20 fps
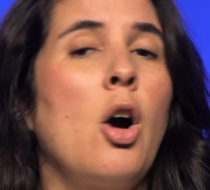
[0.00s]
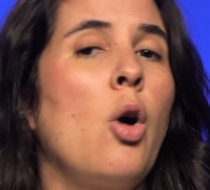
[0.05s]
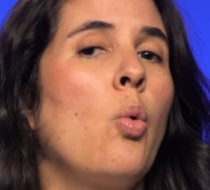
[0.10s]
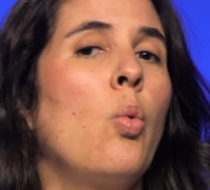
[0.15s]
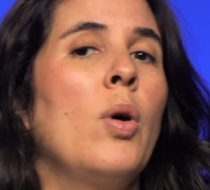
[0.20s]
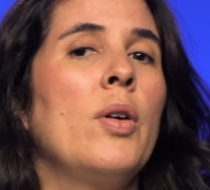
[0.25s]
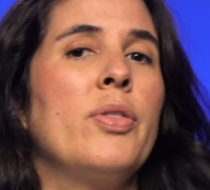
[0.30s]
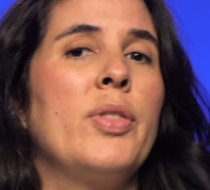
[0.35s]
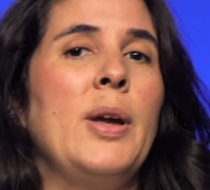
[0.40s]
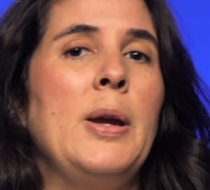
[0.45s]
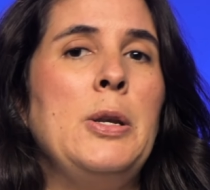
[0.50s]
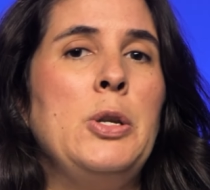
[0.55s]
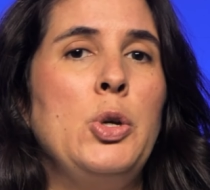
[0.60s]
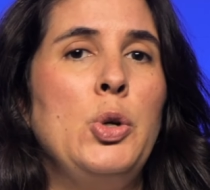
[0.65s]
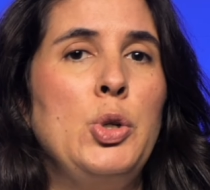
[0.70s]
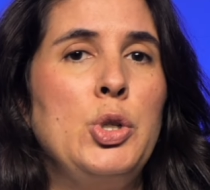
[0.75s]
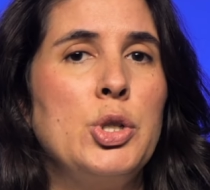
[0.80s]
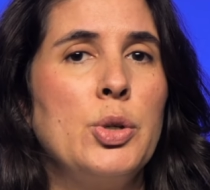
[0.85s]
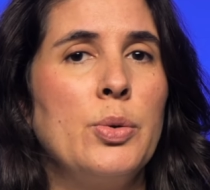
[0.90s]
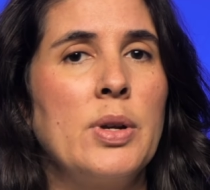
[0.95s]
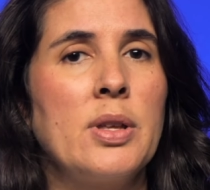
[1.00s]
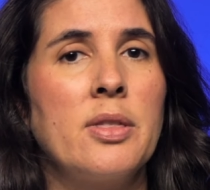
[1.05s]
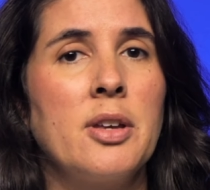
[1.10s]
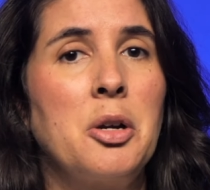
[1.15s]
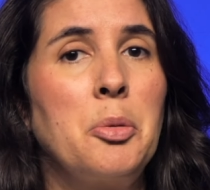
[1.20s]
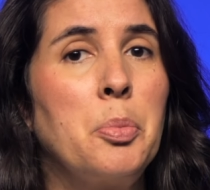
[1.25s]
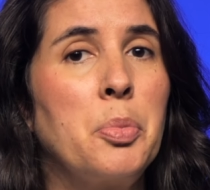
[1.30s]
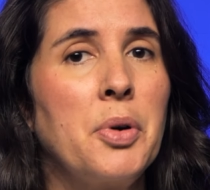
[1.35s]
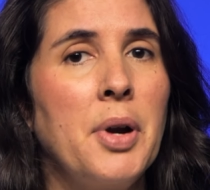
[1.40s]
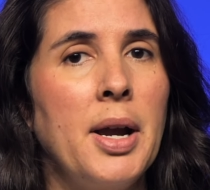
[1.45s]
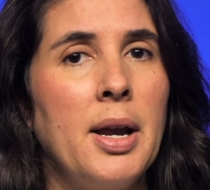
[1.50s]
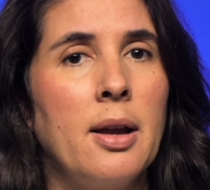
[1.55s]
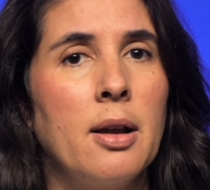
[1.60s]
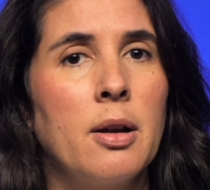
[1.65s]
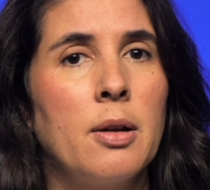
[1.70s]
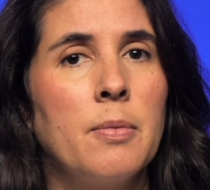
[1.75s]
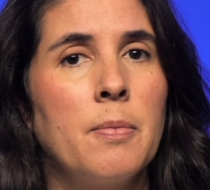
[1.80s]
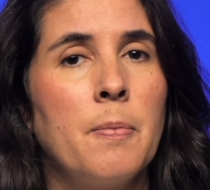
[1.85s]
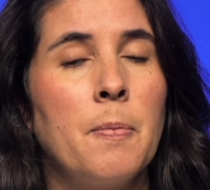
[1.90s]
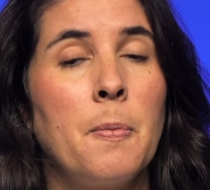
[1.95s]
what they do during their break,